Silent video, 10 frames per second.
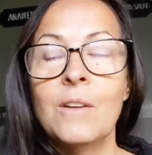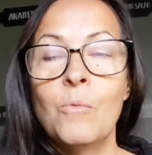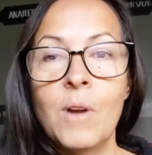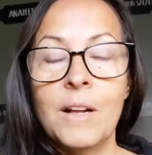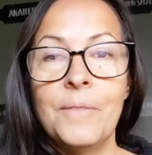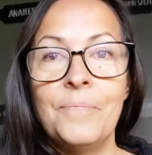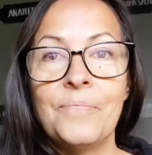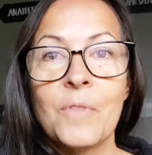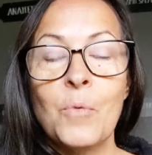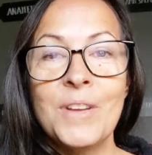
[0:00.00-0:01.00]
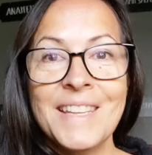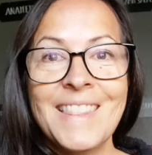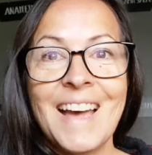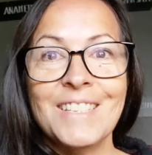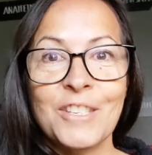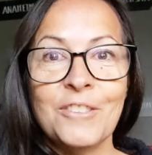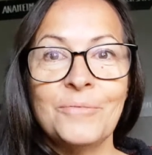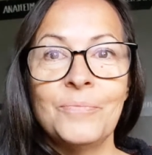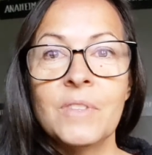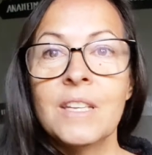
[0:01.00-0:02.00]
Well, what did that do?
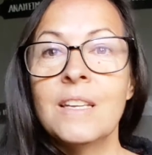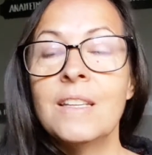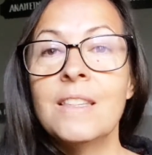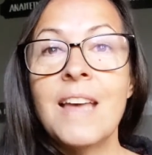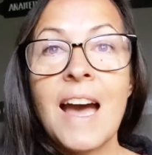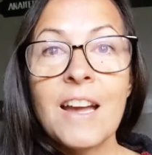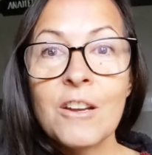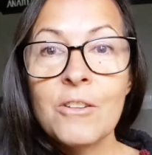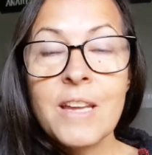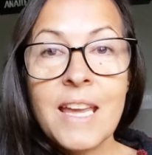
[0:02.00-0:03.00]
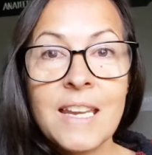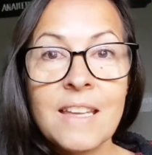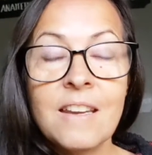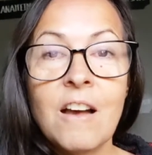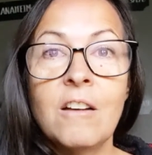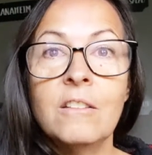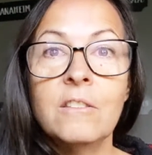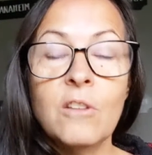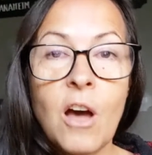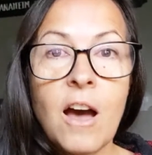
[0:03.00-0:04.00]
That created a
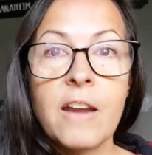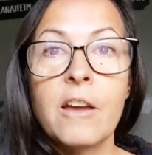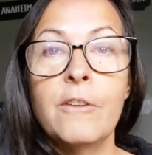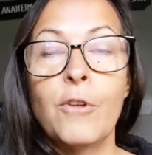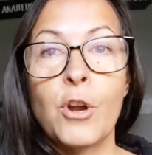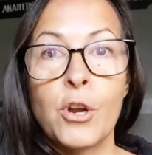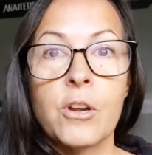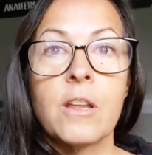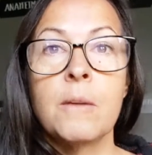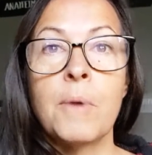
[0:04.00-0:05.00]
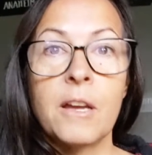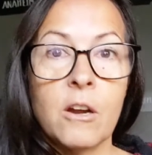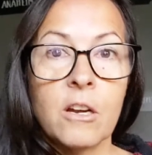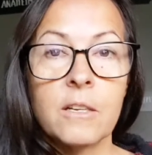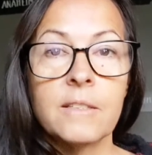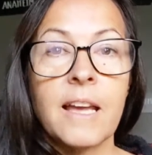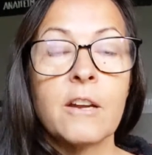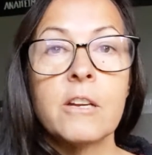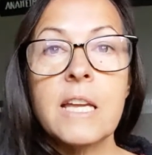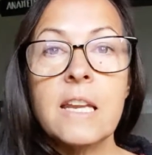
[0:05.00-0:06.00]
lot of hurt in my heart.
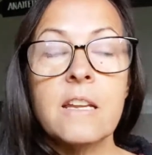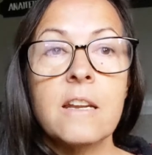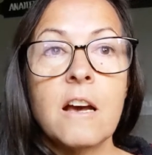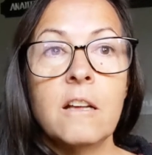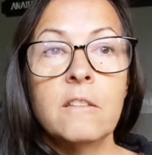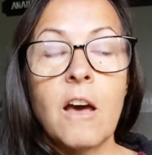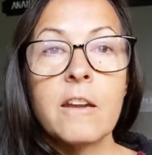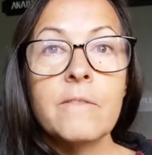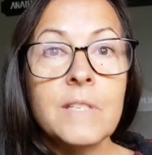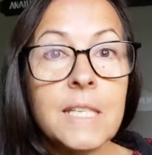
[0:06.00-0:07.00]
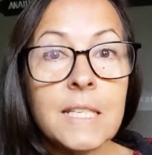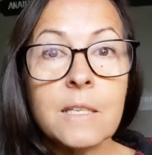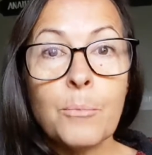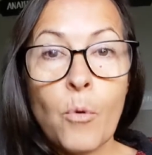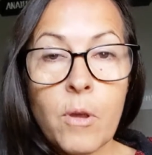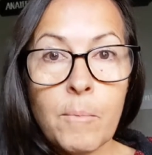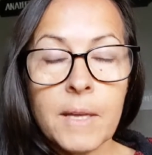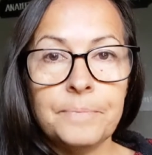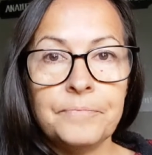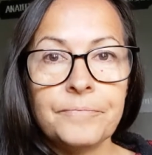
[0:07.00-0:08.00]
That created a lot of
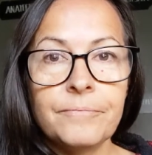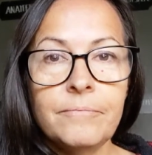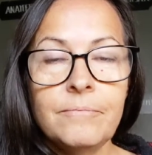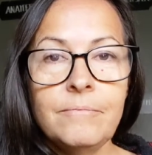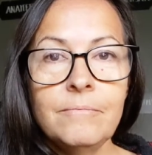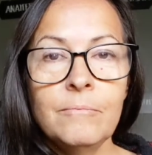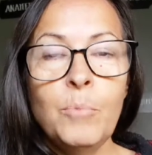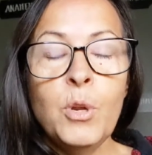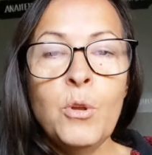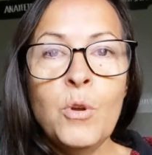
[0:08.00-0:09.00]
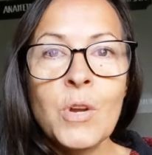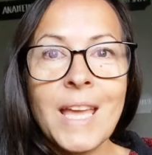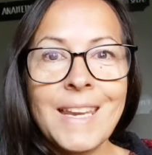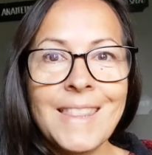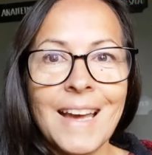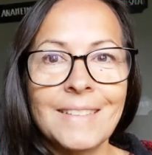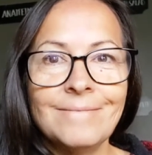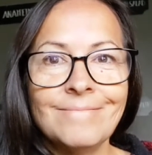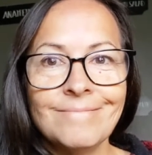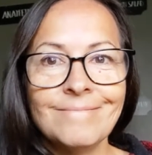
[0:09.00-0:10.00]
disappointment. But who created that?
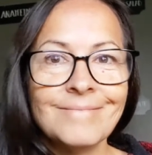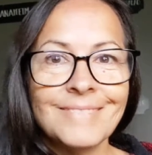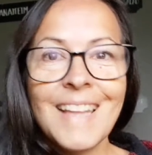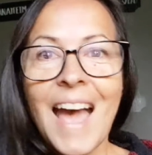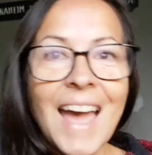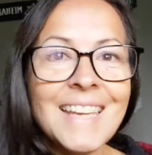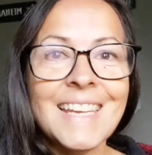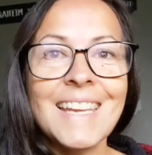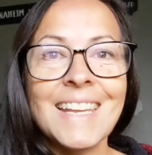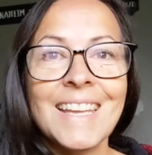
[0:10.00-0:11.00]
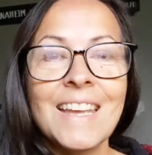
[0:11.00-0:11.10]
I did,